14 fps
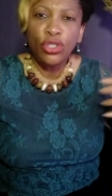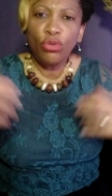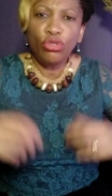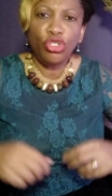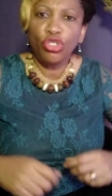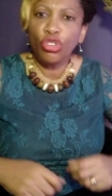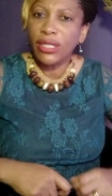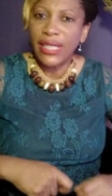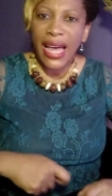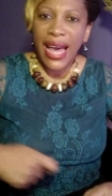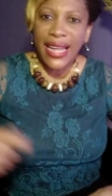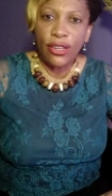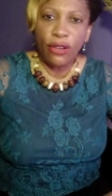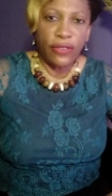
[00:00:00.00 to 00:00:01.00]
Don't just
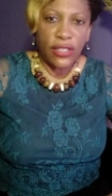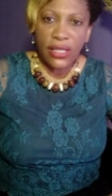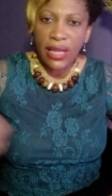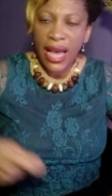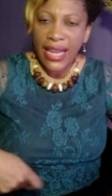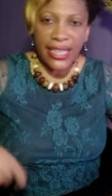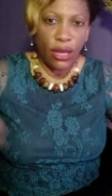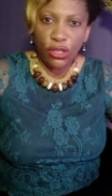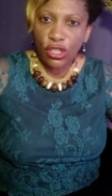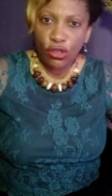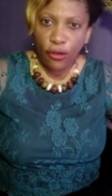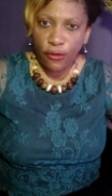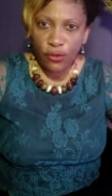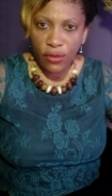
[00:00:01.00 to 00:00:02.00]
hand out
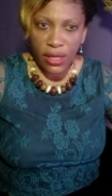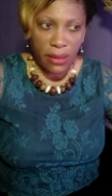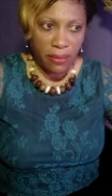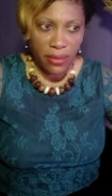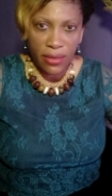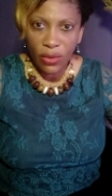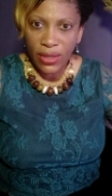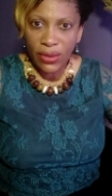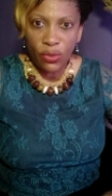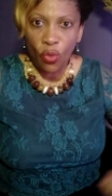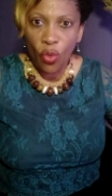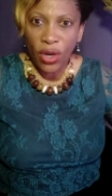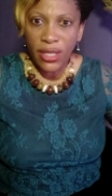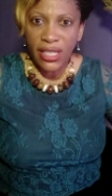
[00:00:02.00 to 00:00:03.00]
stuff to them
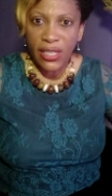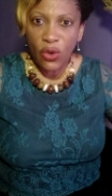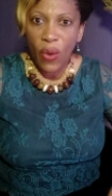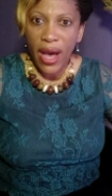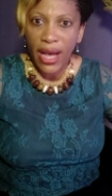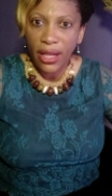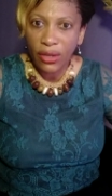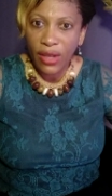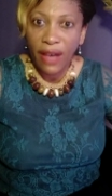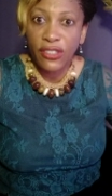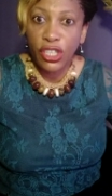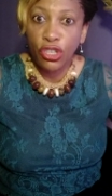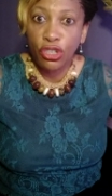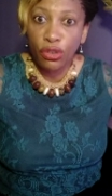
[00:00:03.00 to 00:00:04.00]
once in a while. You
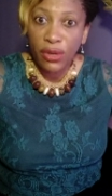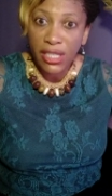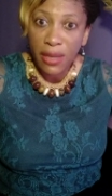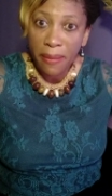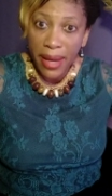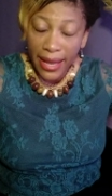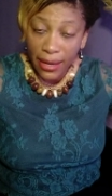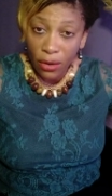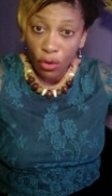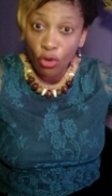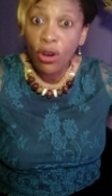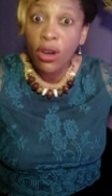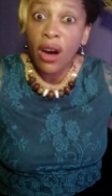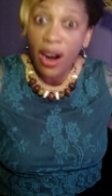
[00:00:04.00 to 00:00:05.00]
have security men
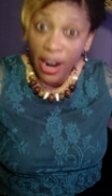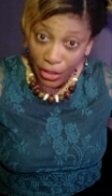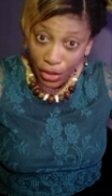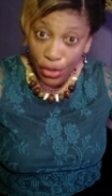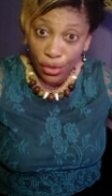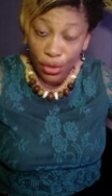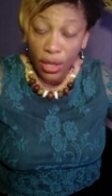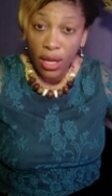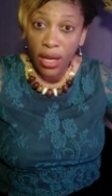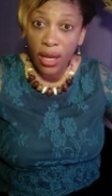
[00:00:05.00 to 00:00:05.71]
who guard you.